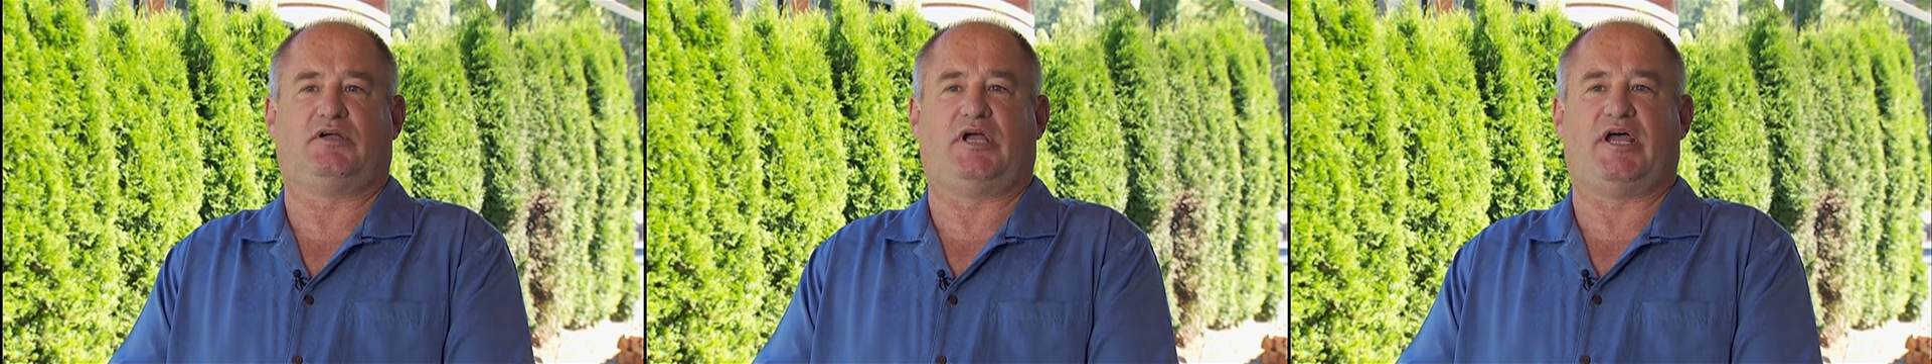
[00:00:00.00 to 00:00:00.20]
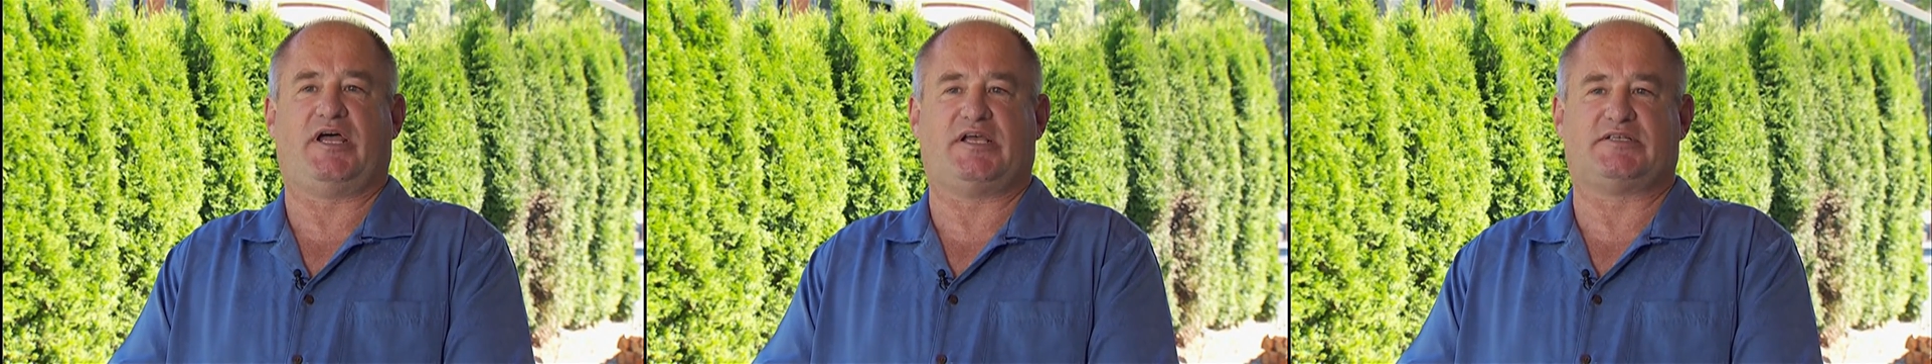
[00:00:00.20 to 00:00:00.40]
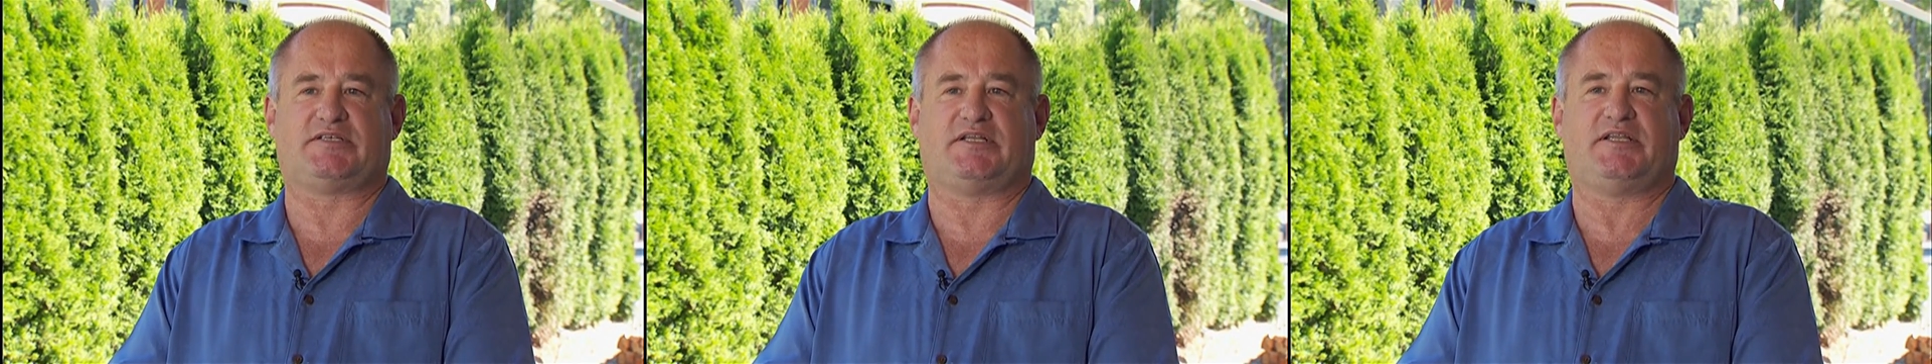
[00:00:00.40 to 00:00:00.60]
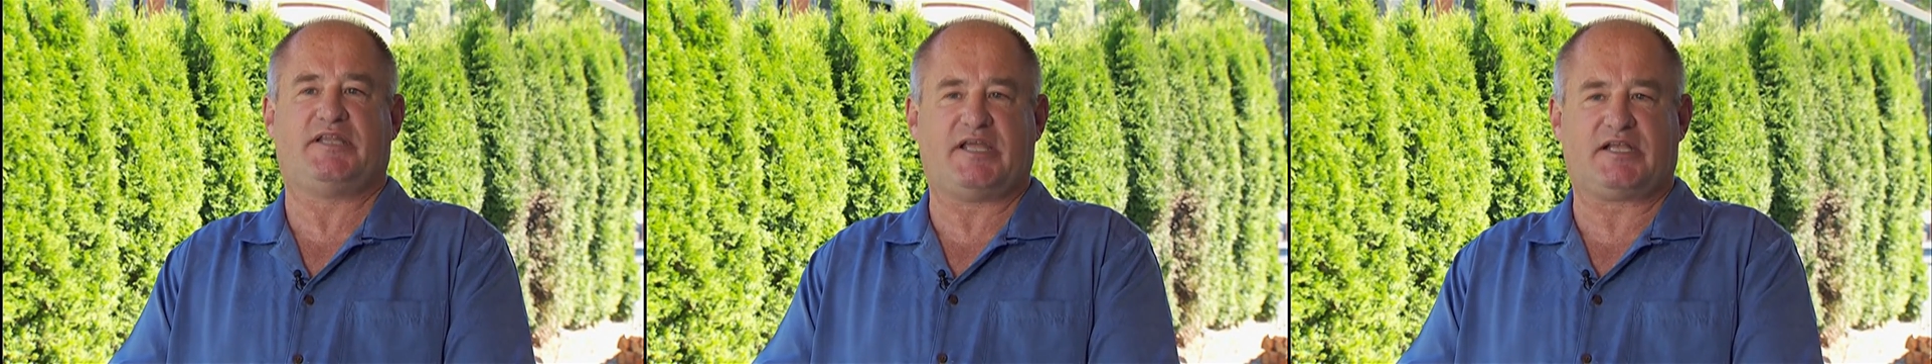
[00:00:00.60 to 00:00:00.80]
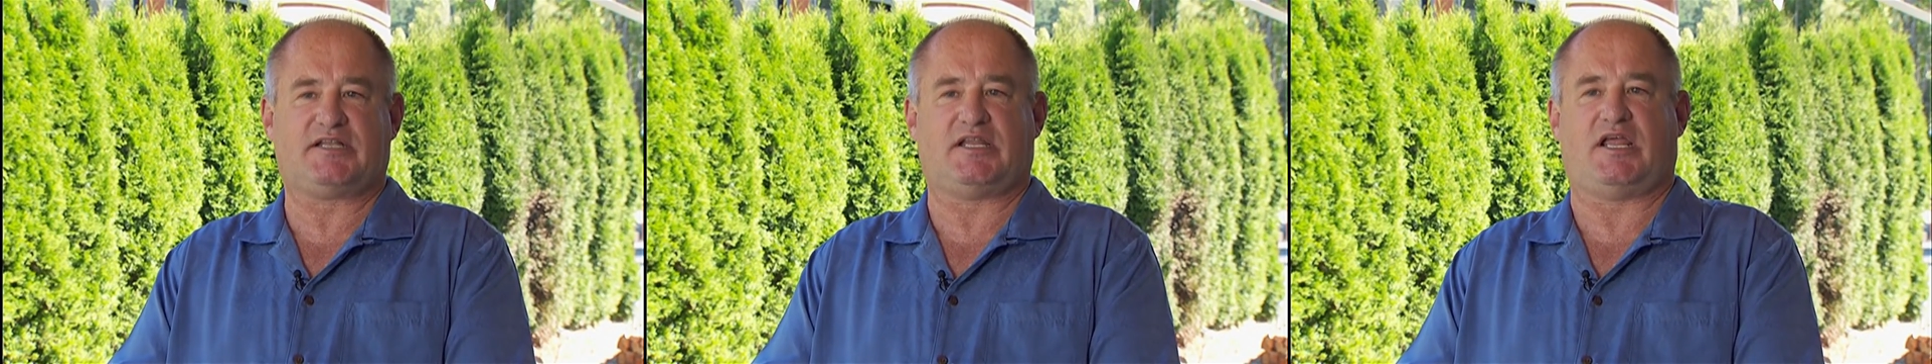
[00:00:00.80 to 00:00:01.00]
has a
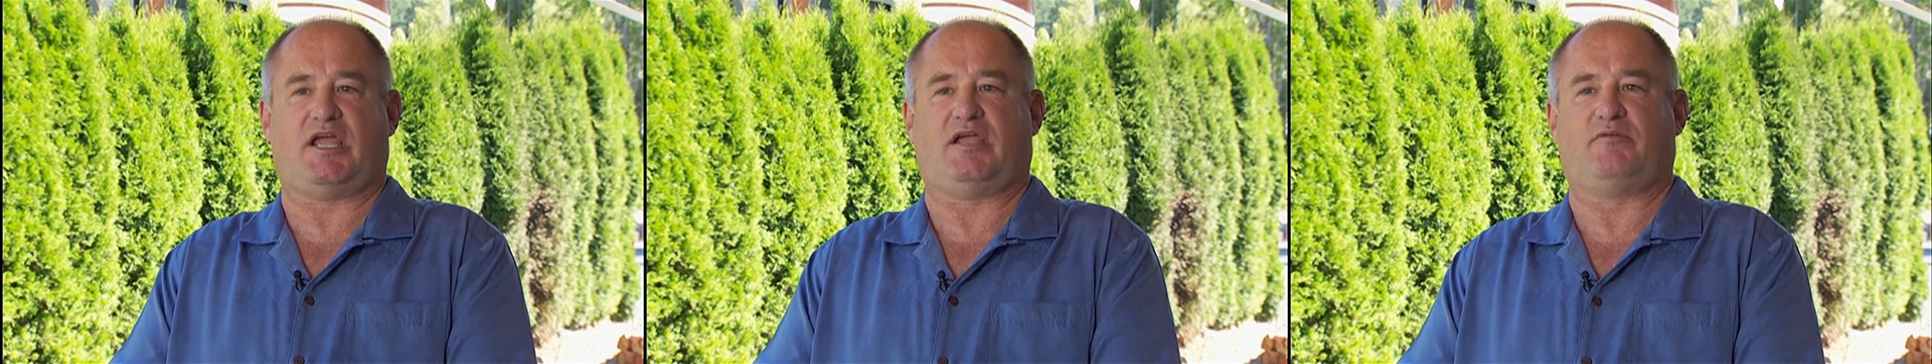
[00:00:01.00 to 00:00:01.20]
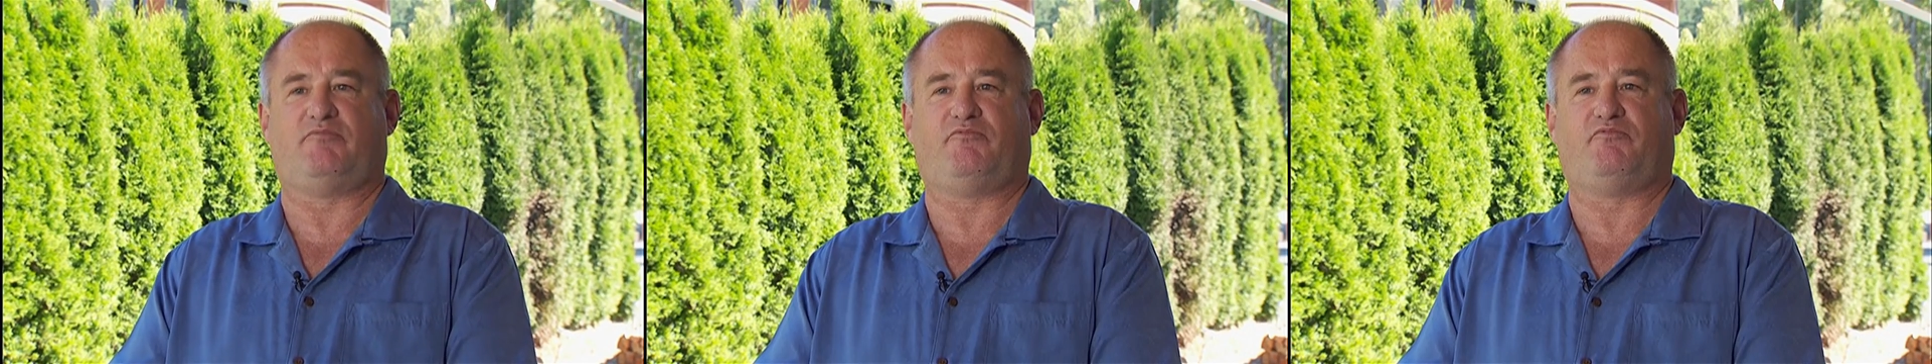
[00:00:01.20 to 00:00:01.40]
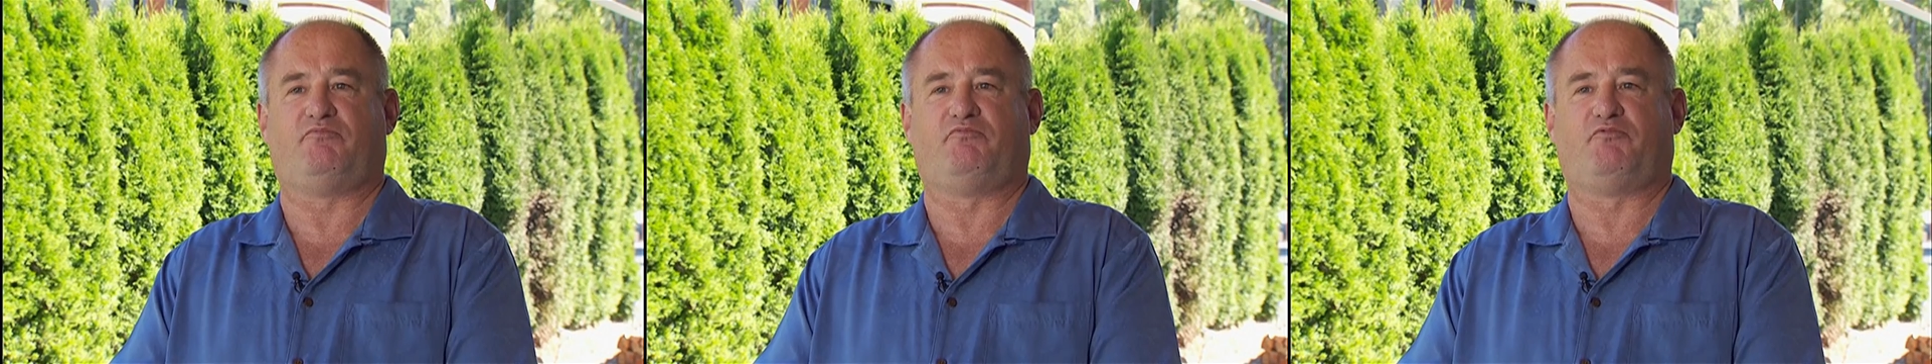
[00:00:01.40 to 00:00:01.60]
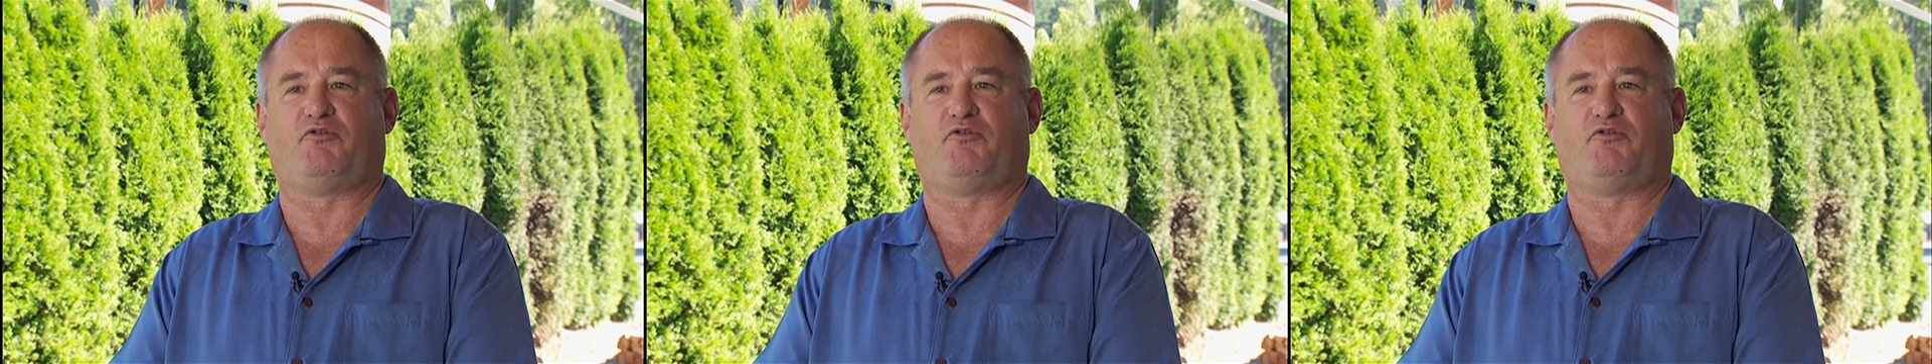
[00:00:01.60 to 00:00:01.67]
nickname